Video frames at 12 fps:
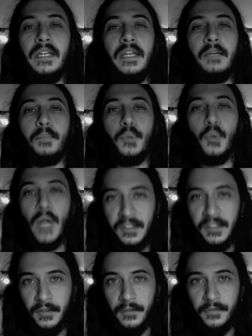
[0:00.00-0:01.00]

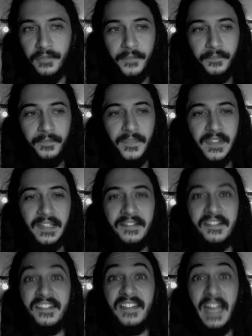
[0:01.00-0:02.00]
impressive
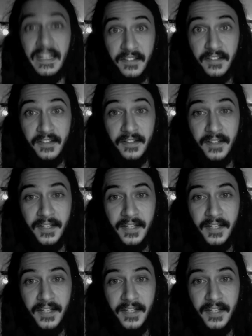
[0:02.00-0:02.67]
sets,